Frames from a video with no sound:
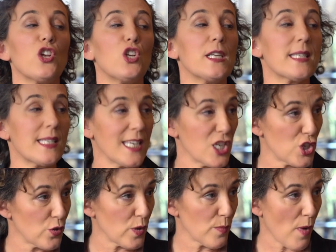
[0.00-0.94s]
are you listening
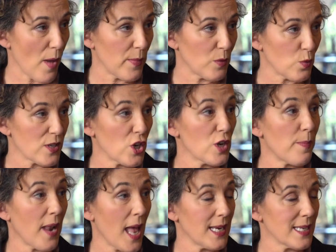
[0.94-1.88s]
to at the moment? What's on your
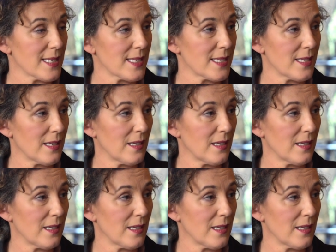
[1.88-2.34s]
playlist?